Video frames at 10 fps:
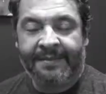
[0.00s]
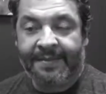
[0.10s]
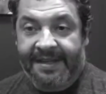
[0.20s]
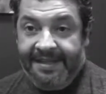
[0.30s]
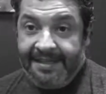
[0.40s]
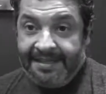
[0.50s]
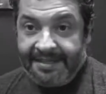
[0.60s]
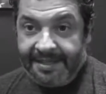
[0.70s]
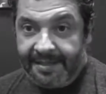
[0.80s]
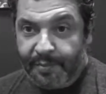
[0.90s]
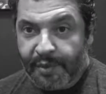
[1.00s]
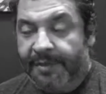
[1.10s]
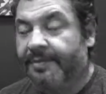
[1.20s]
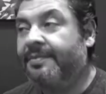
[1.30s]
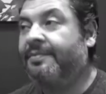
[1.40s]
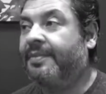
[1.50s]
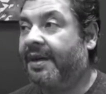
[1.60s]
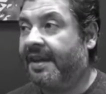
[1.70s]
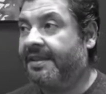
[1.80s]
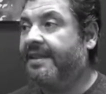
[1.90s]
But I think it's gonna
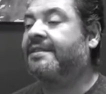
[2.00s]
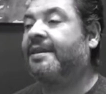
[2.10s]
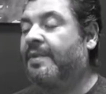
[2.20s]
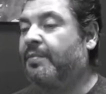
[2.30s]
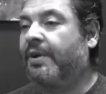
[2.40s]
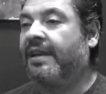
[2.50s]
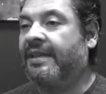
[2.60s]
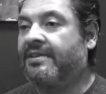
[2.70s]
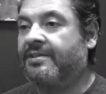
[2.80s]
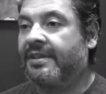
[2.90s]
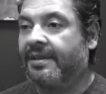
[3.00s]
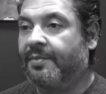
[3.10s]
be pretty interesting.